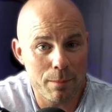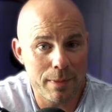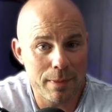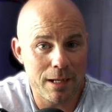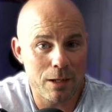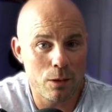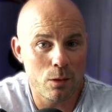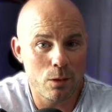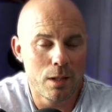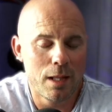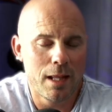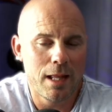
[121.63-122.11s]

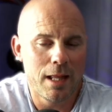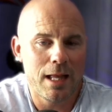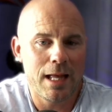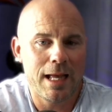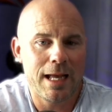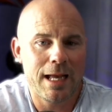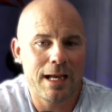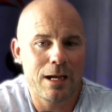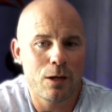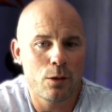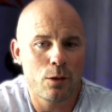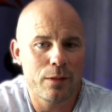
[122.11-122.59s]
about
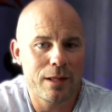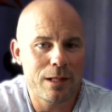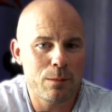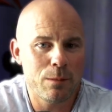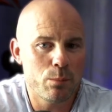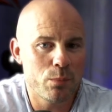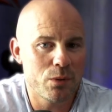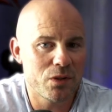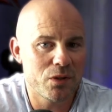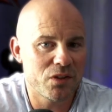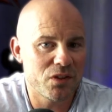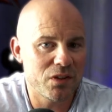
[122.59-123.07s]
how they
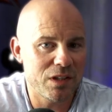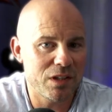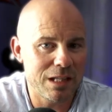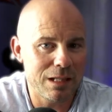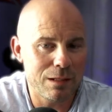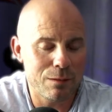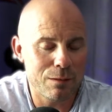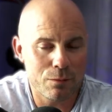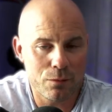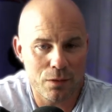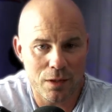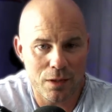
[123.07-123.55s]

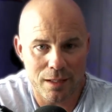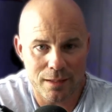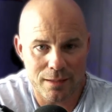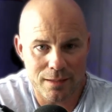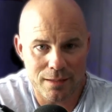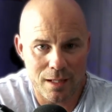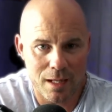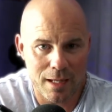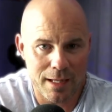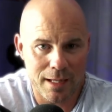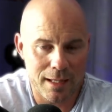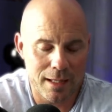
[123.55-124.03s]
perceive
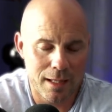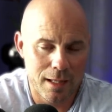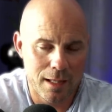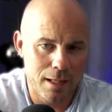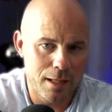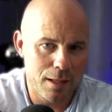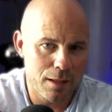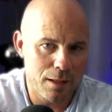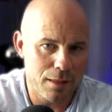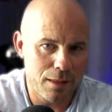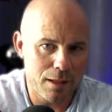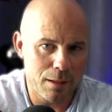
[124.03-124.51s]
things like
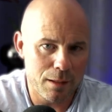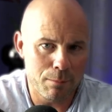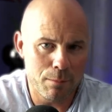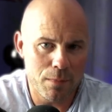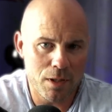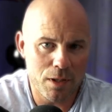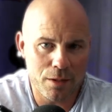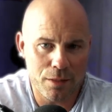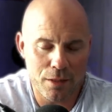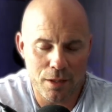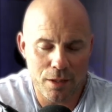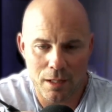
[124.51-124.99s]
their
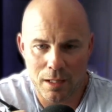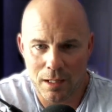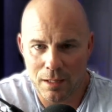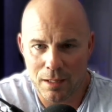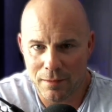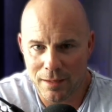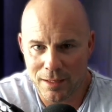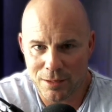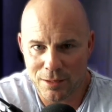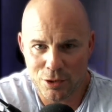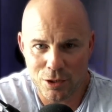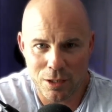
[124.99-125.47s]
mother
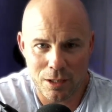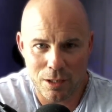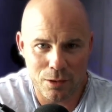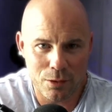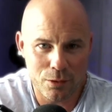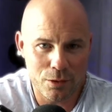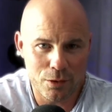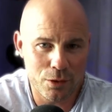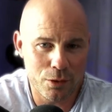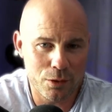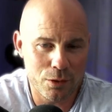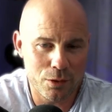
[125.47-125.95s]
and their
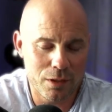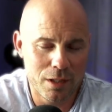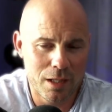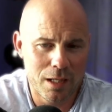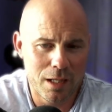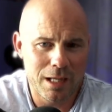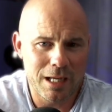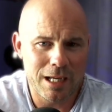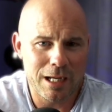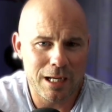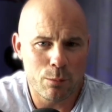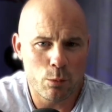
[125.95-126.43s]
childhood
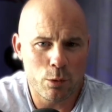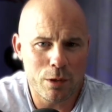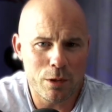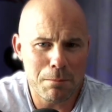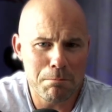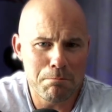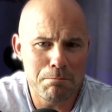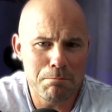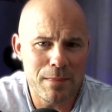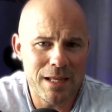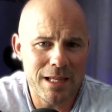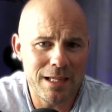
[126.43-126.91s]
and what
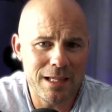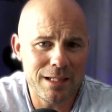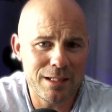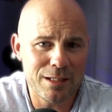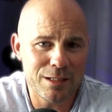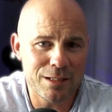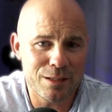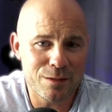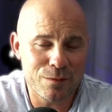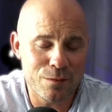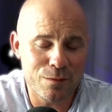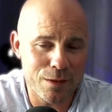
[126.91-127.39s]
it
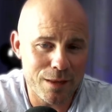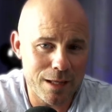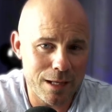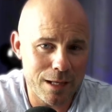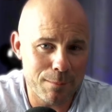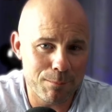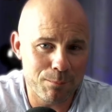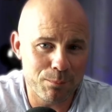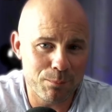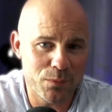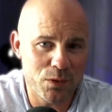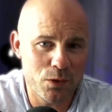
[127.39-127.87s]
means for
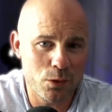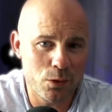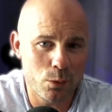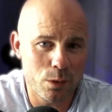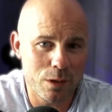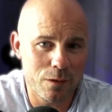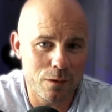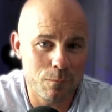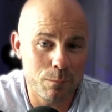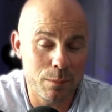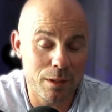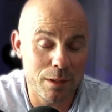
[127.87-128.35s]
them to
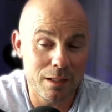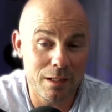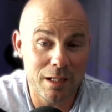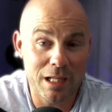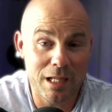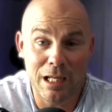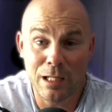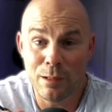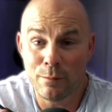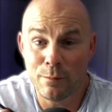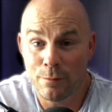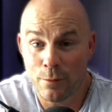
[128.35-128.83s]
have been
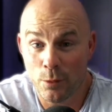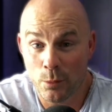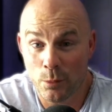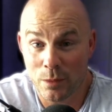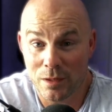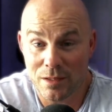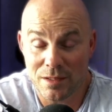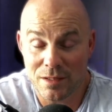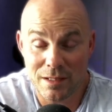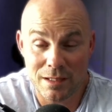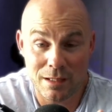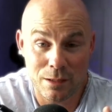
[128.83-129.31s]

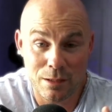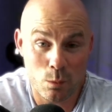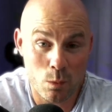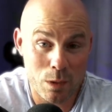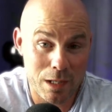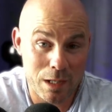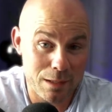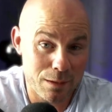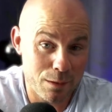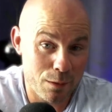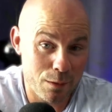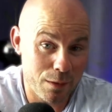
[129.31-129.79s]
influenced in the
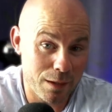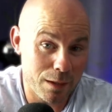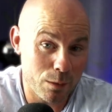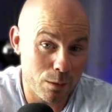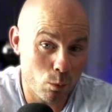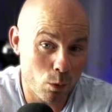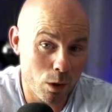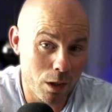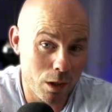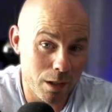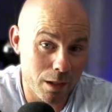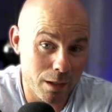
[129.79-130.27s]
way that they
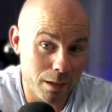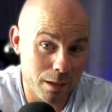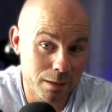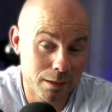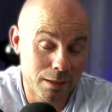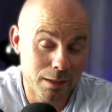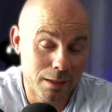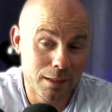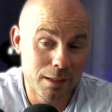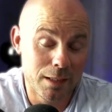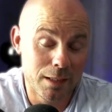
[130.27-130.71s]
were.